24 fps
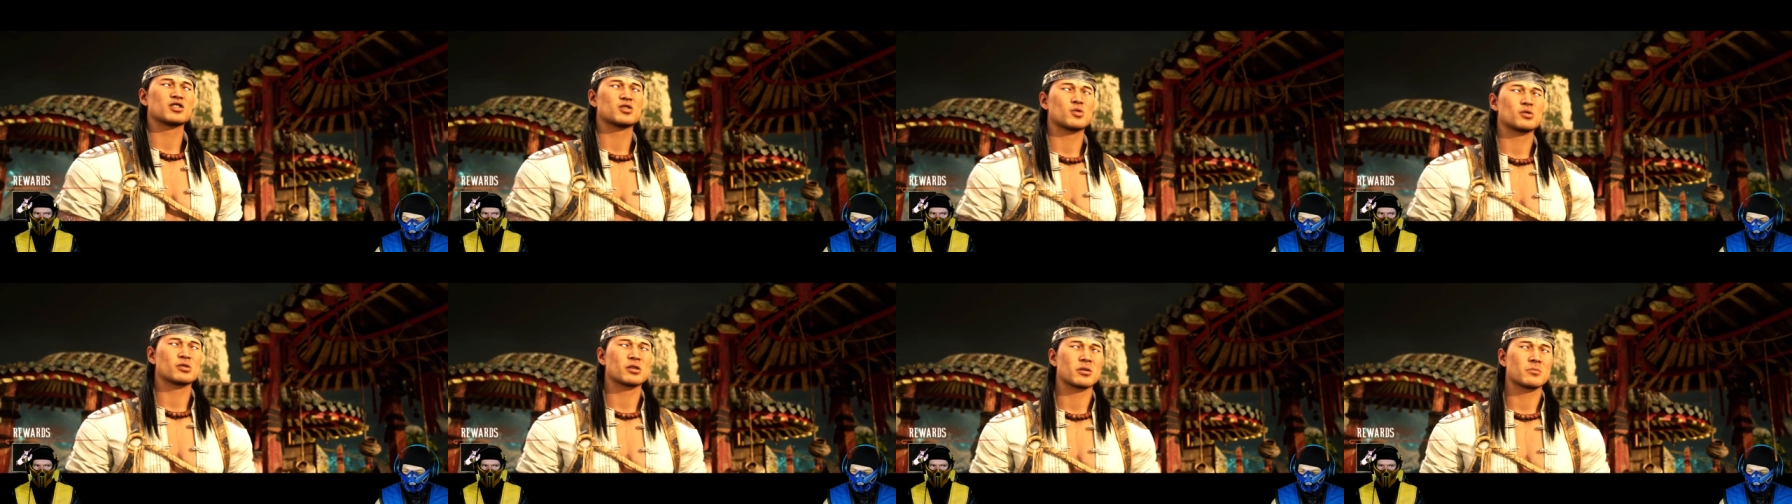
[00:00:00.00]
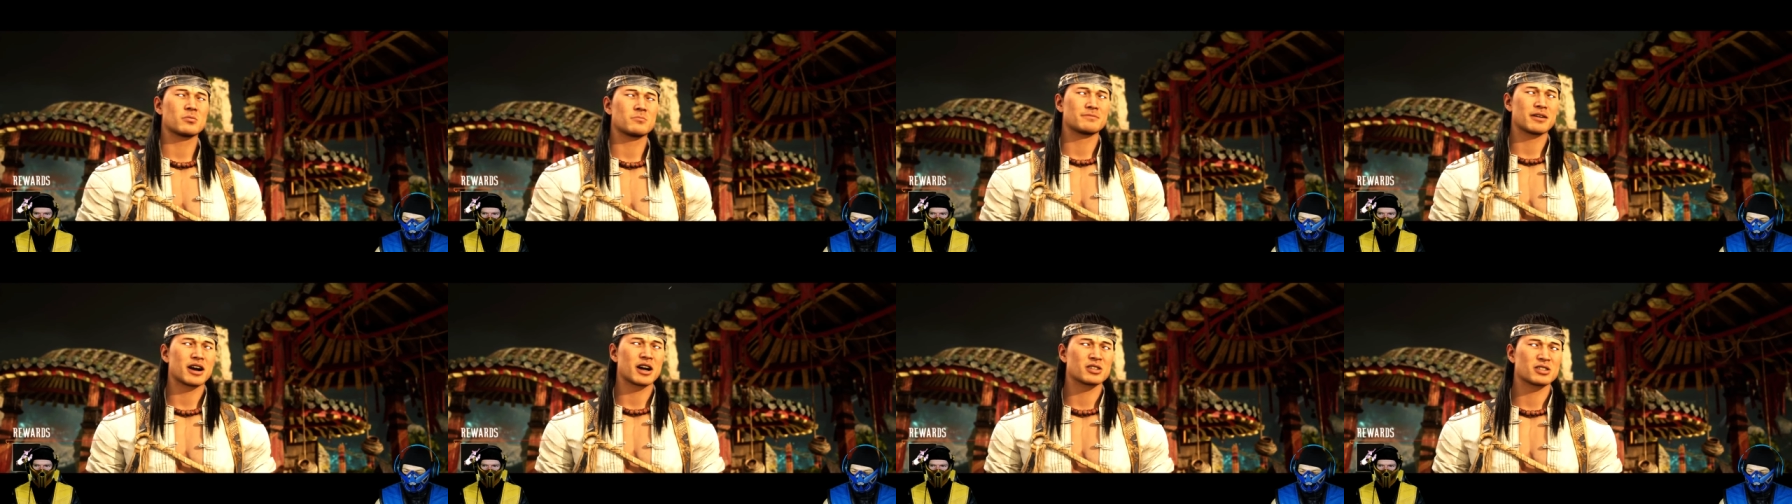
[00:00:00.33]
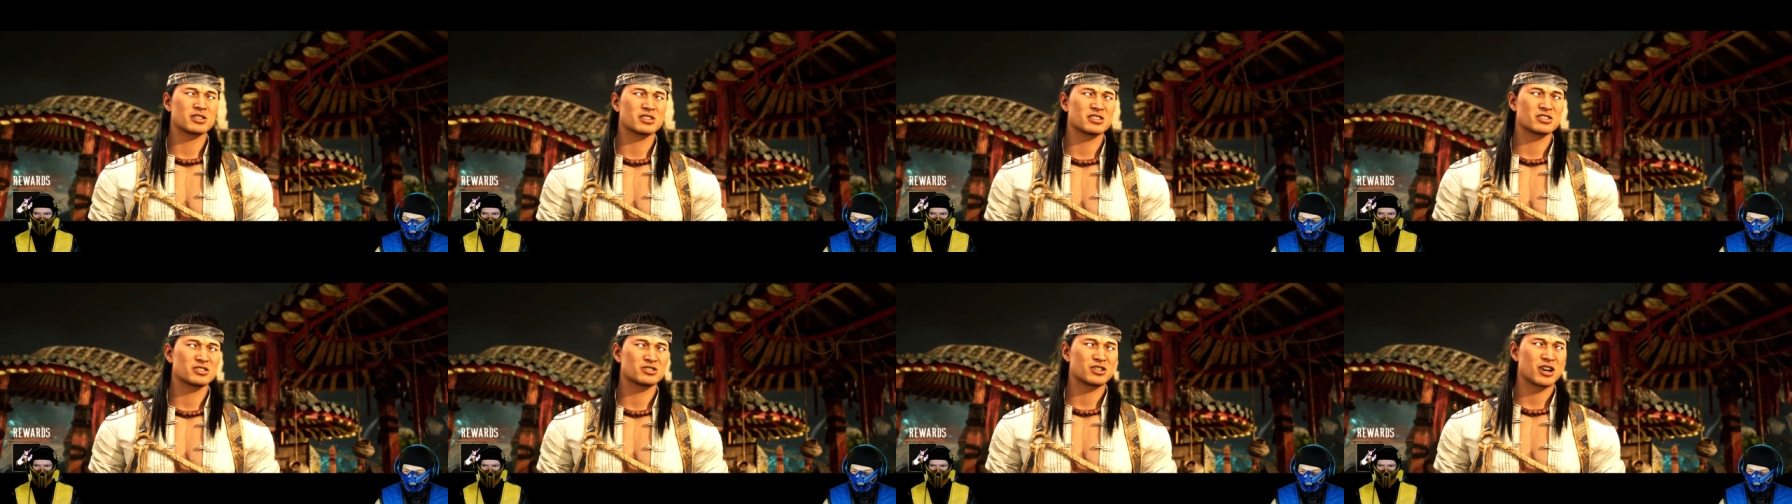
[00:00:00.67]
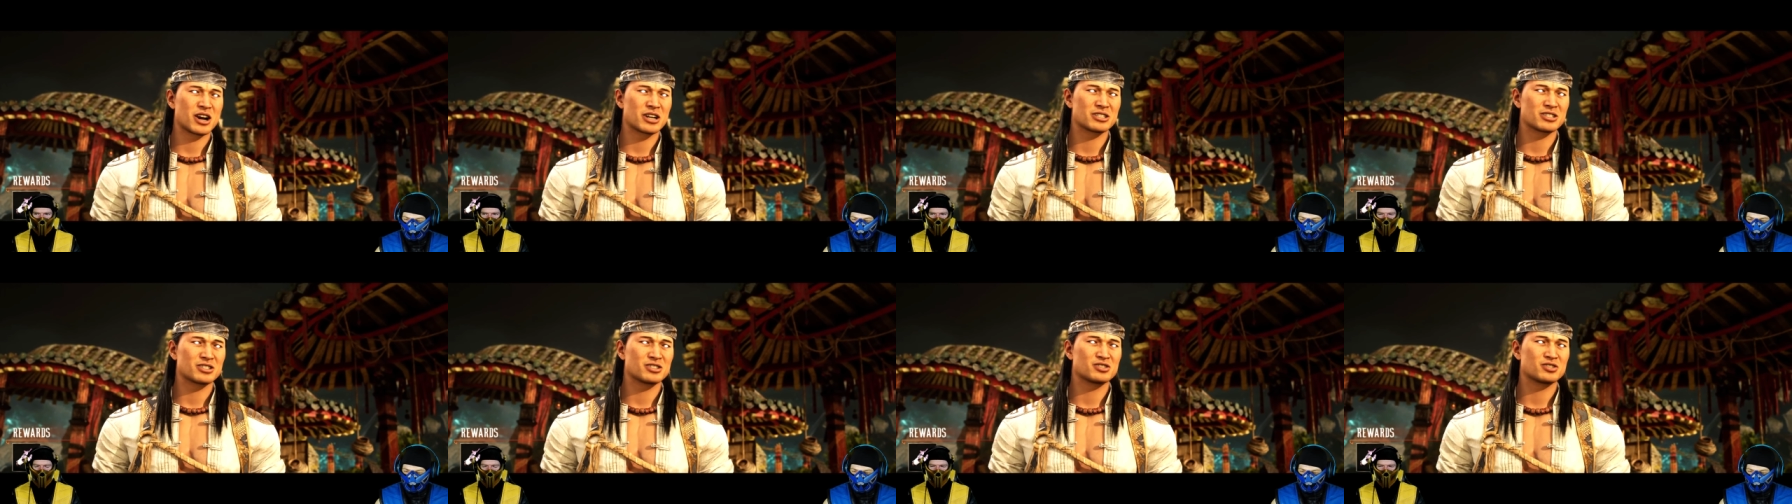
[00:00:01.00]
you the best
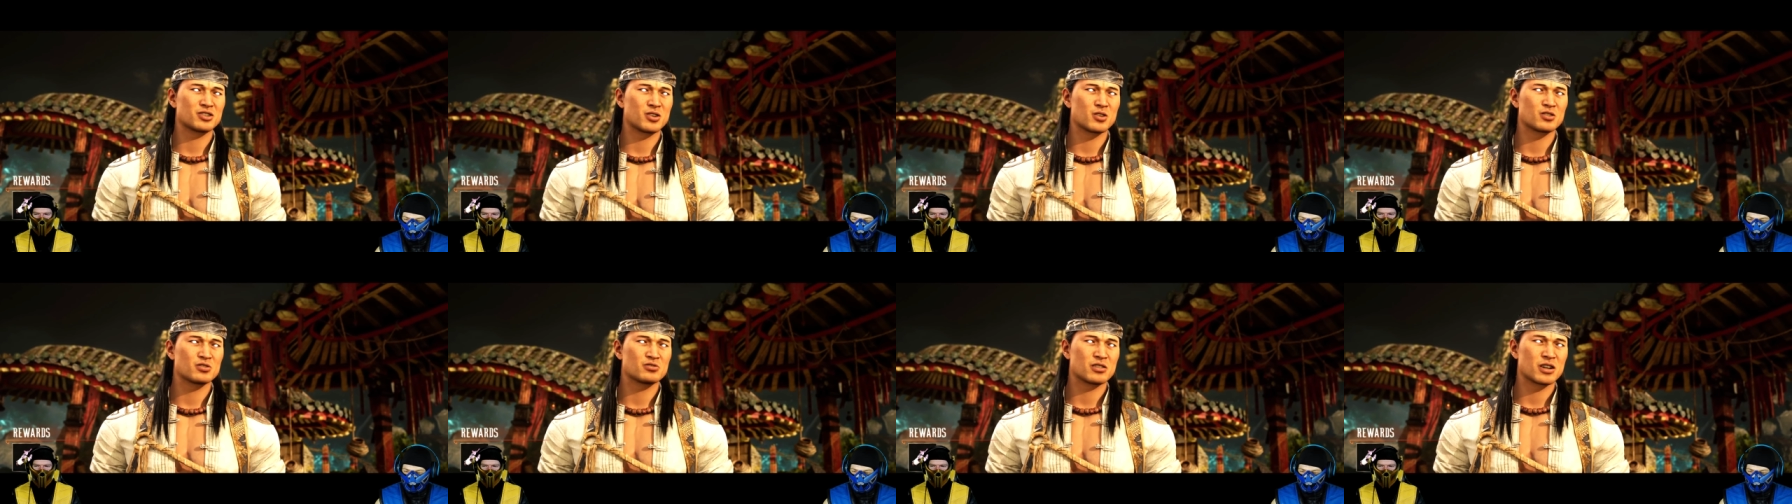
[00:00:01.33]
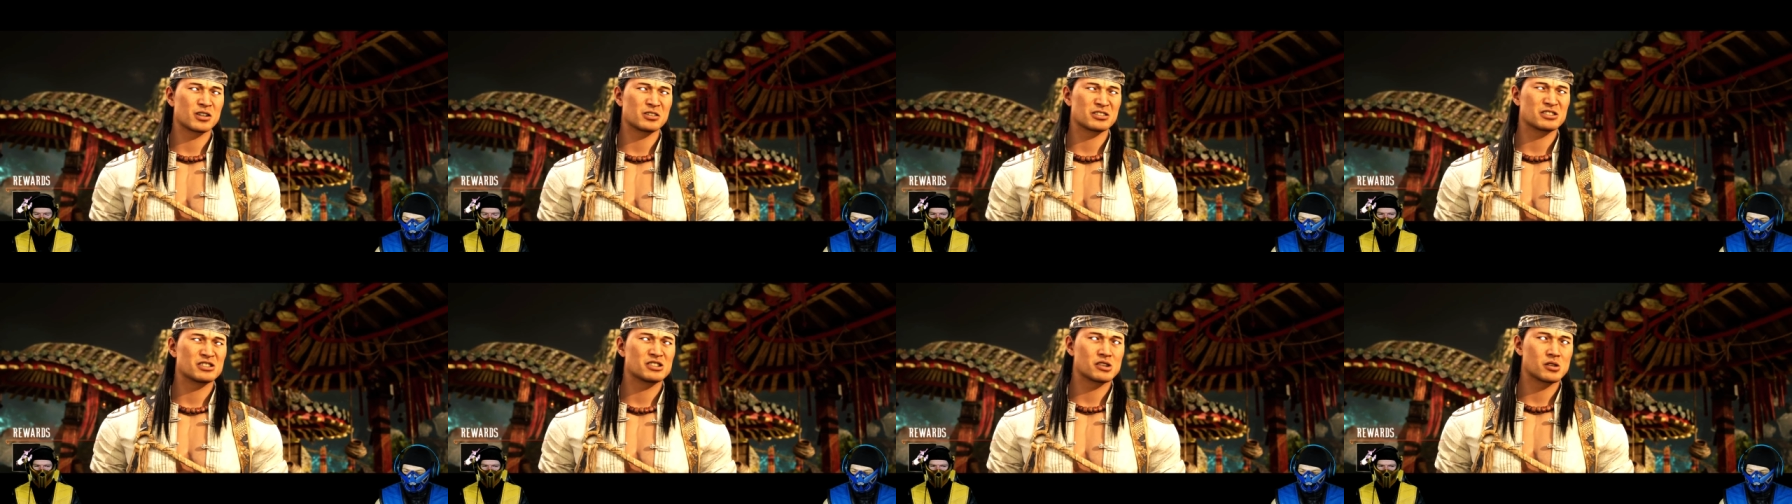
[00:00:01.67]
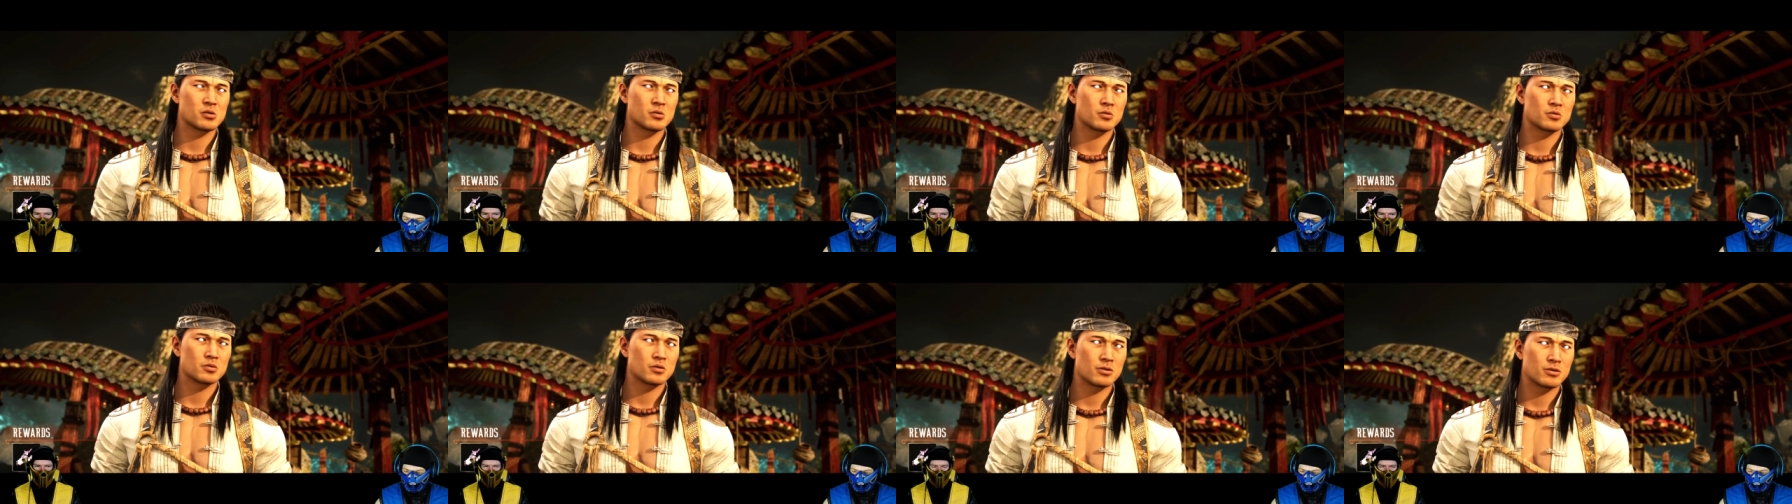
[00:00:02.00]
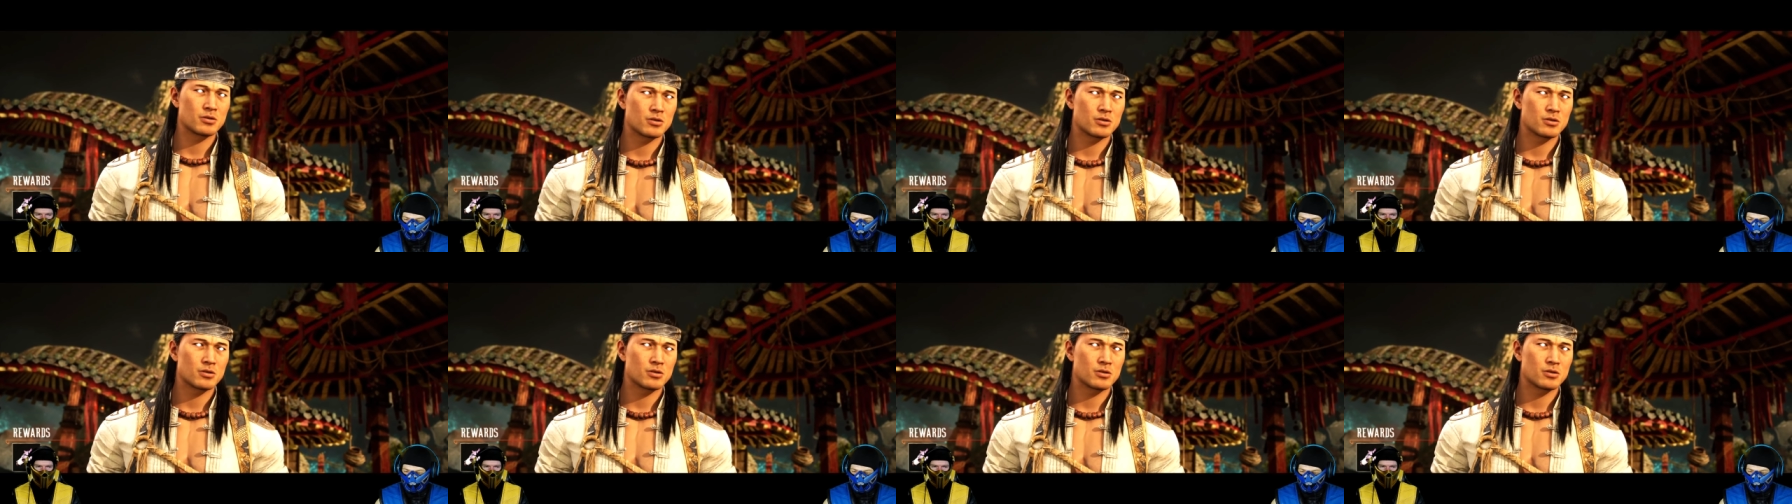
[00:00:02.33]
Shang Tsung can do?